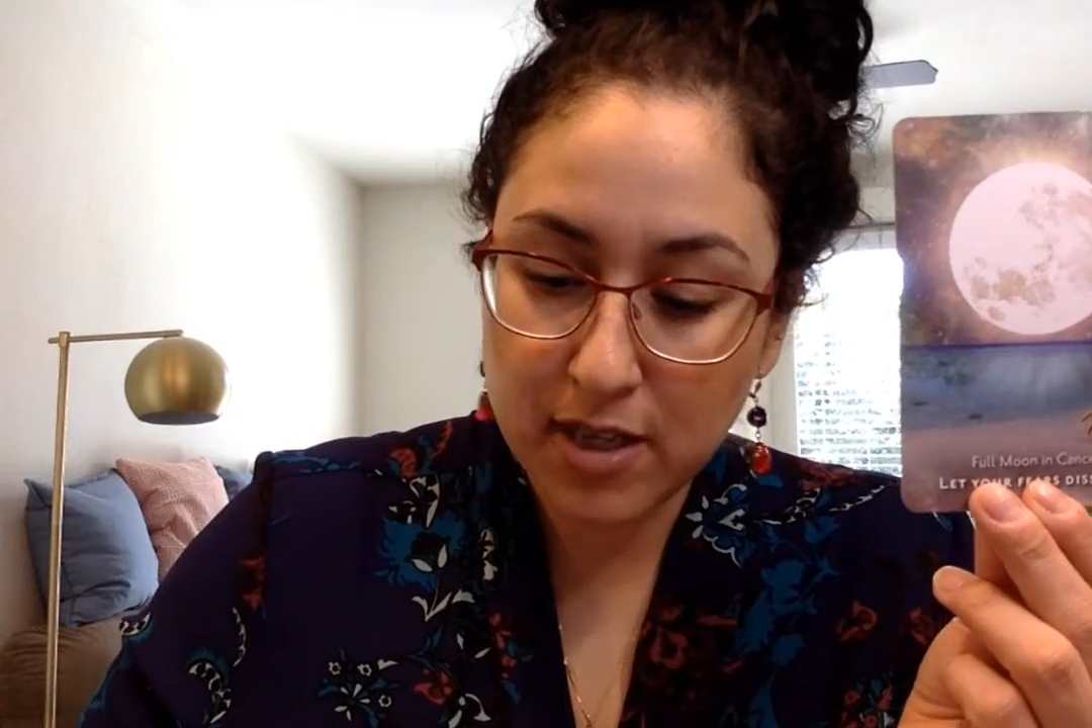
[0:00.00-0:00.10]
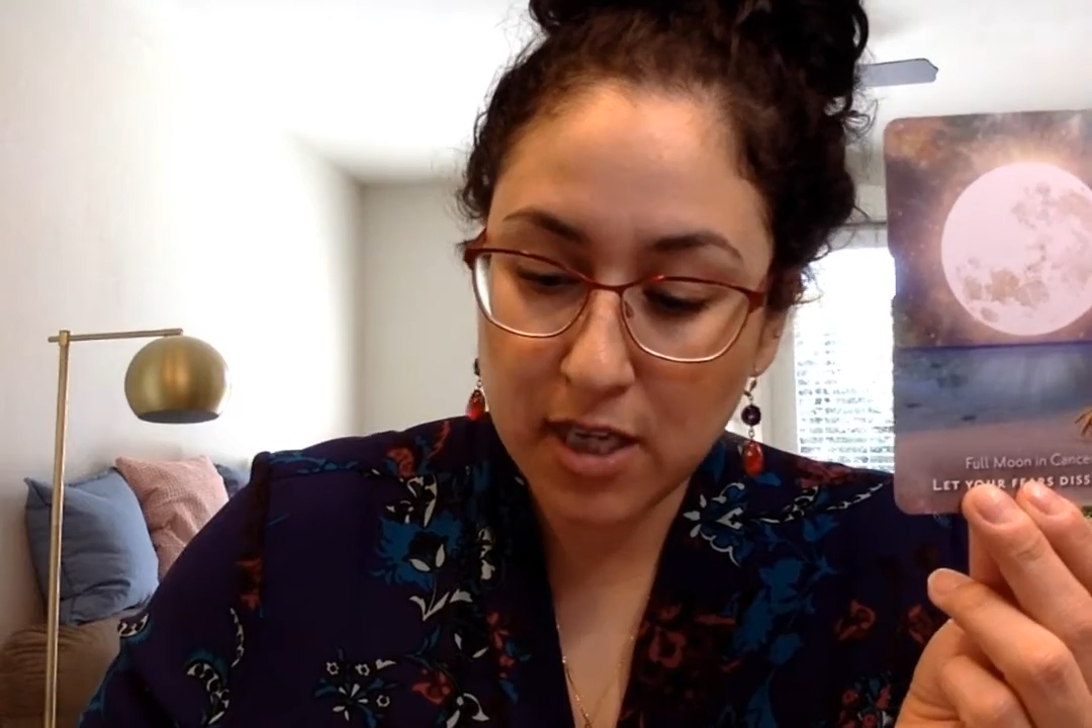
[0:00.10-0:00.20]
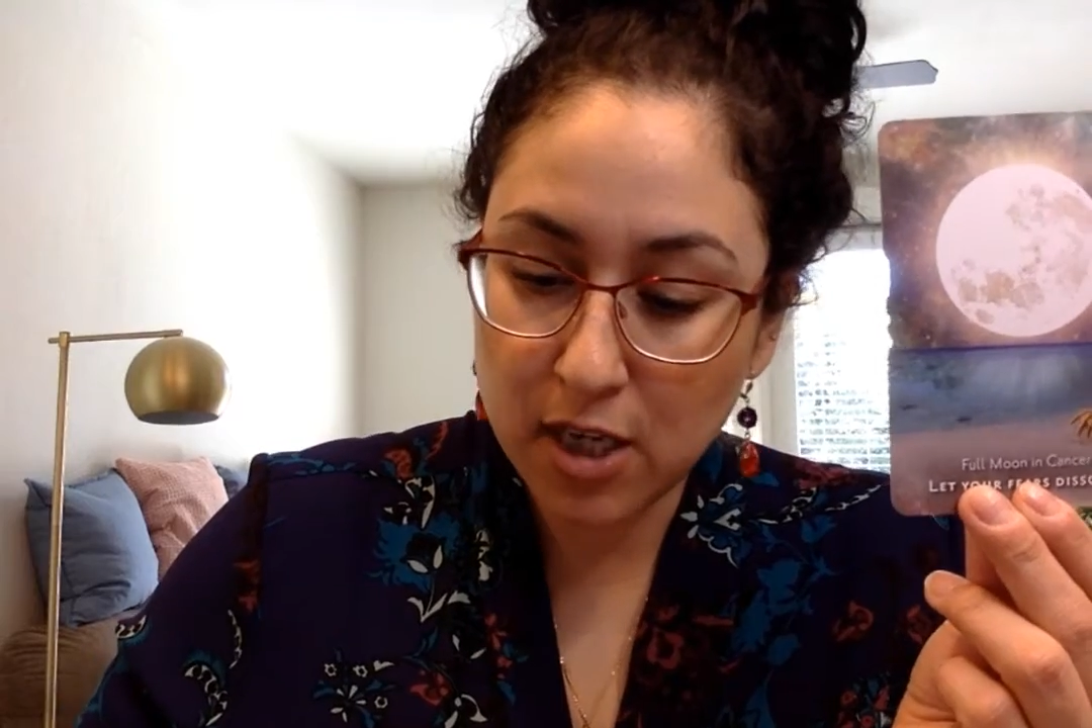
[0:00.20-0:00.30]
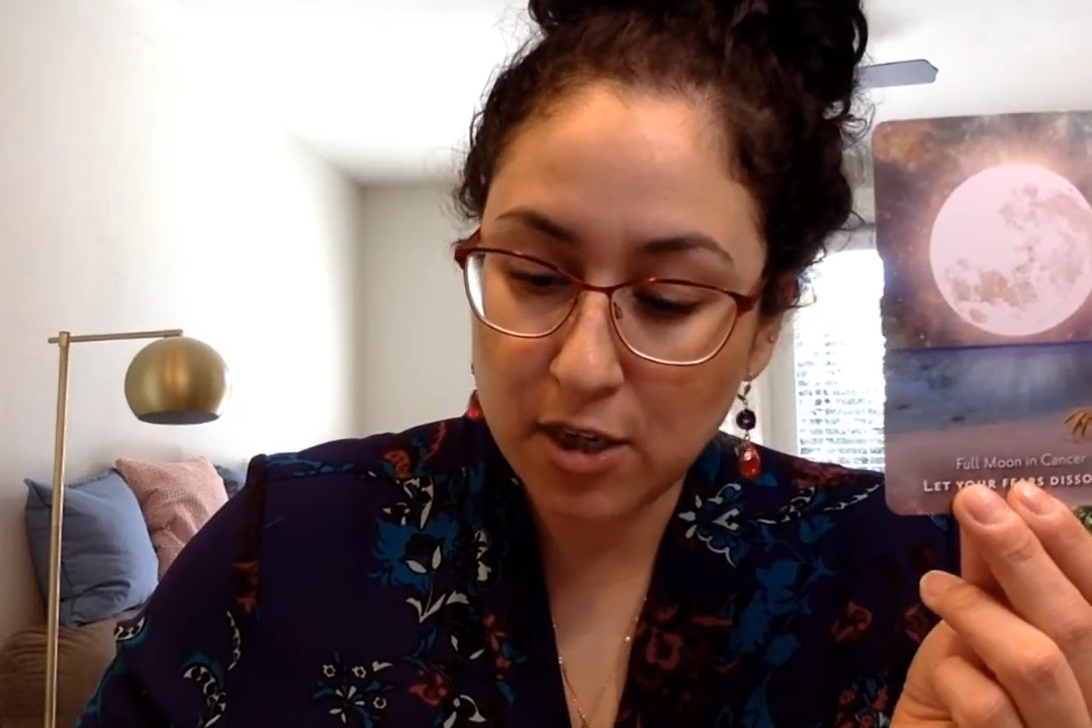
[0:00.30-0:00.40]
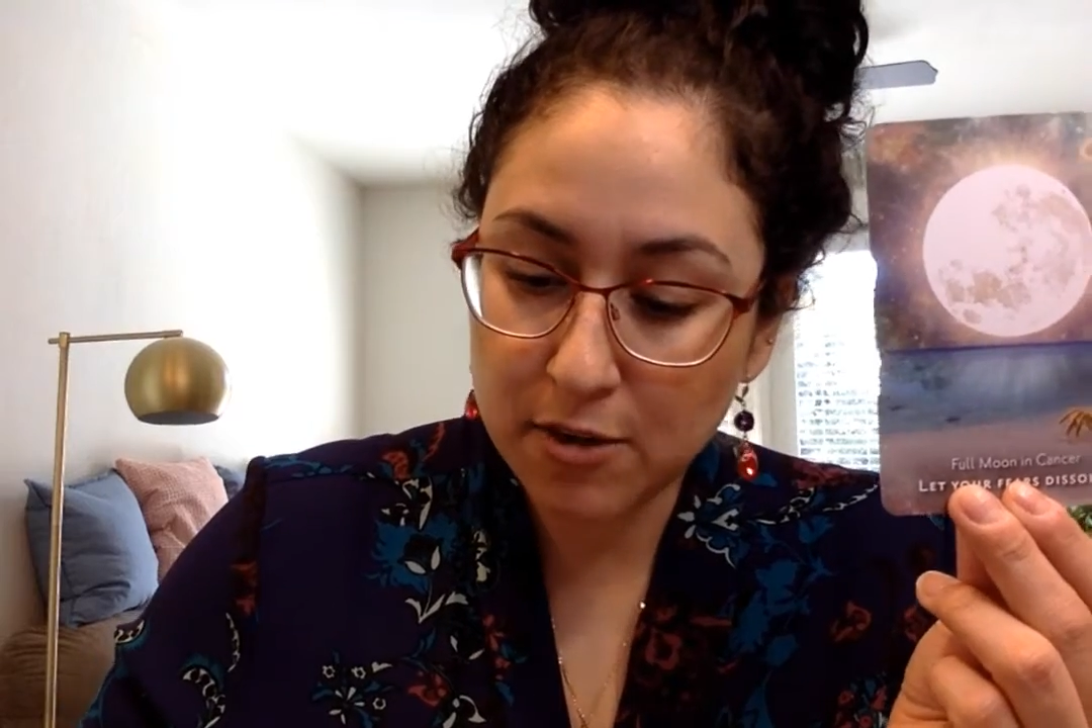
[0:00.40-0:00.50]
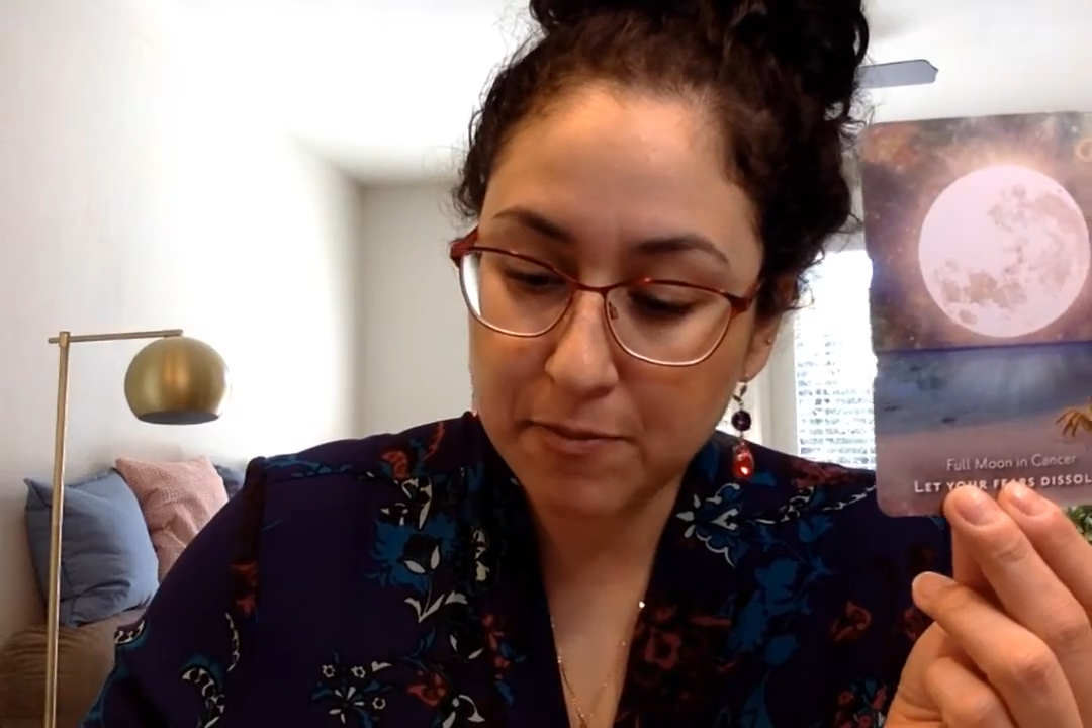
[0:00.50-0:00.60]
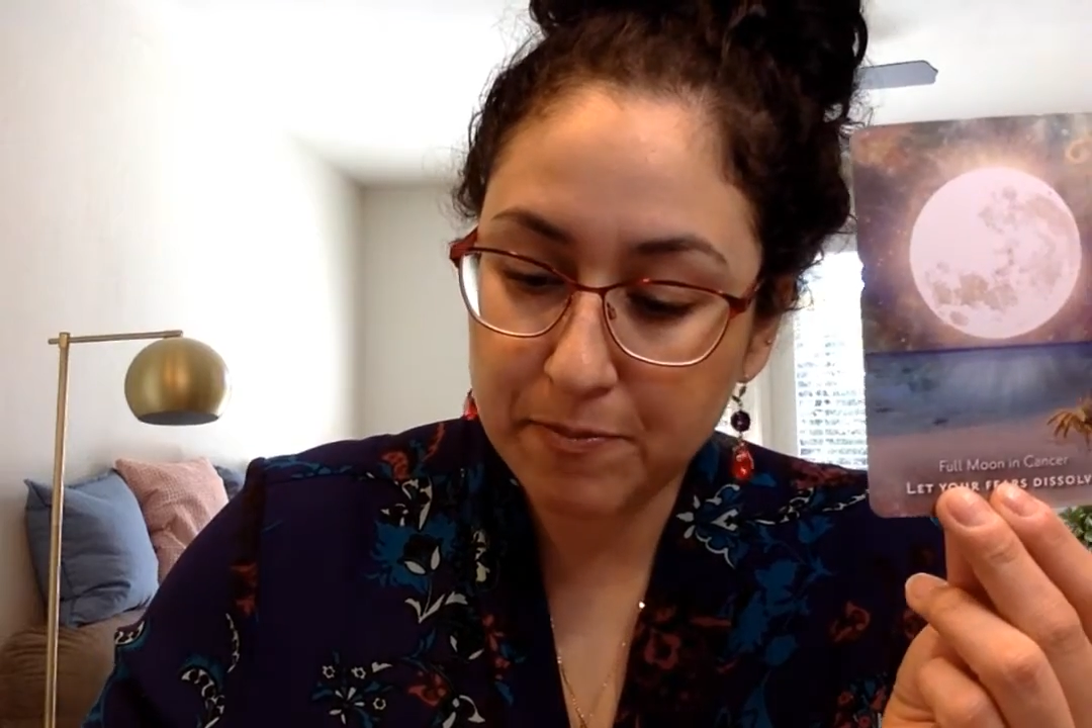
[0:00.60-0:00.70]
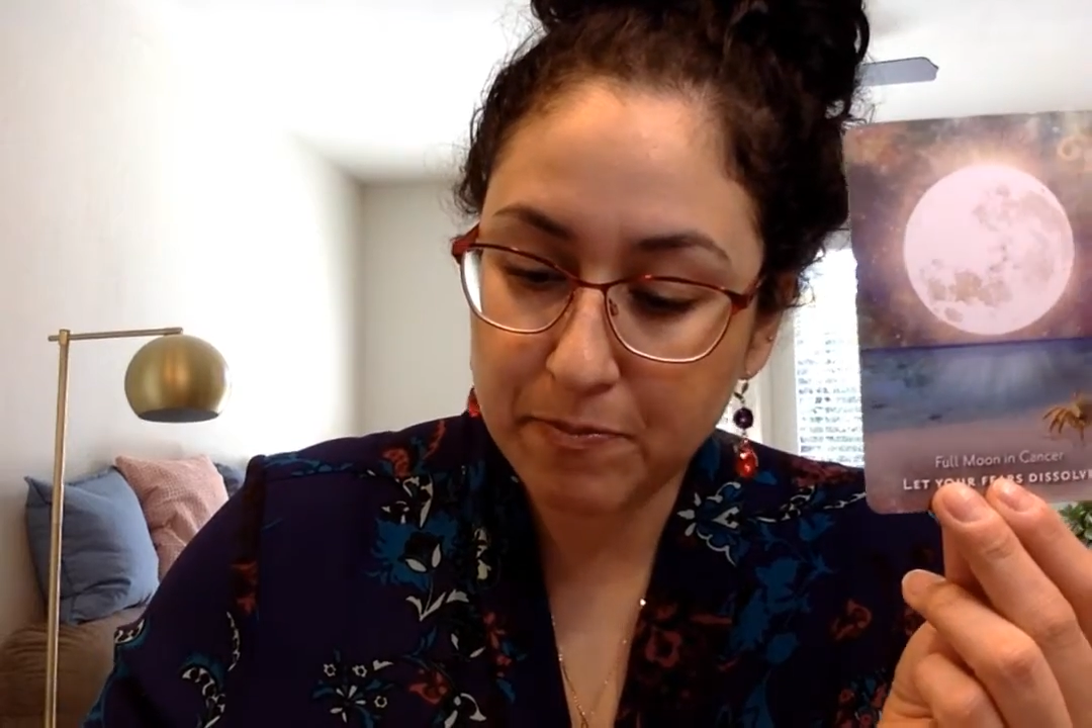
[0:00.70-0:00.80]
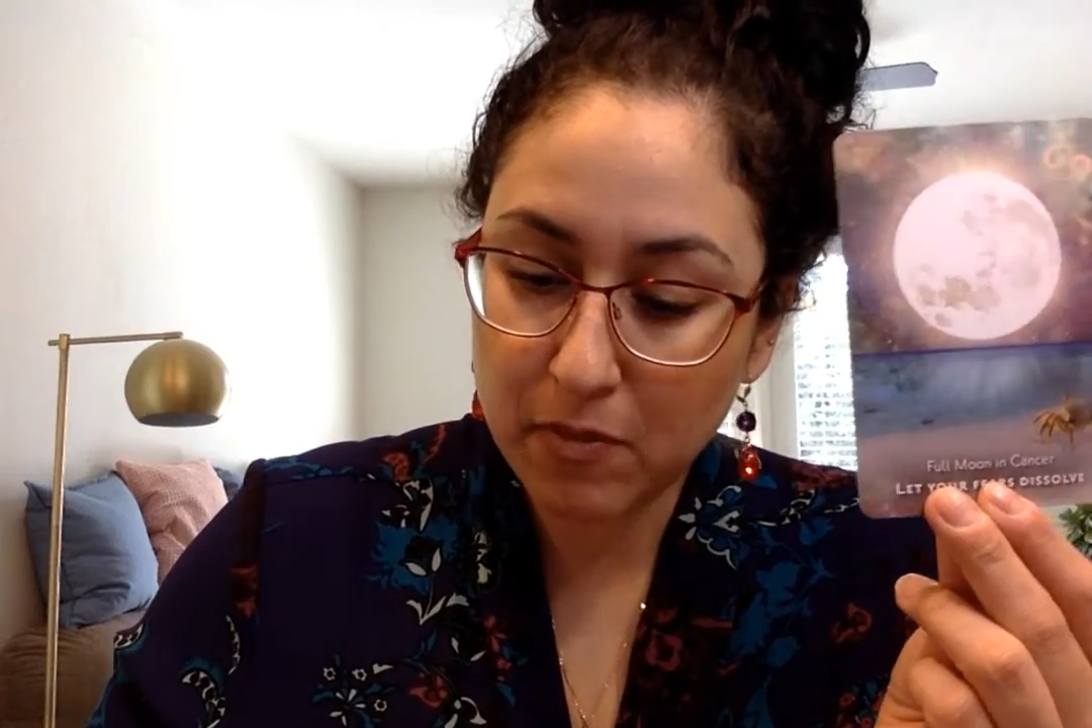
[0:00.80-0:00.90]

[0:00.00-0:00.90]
here,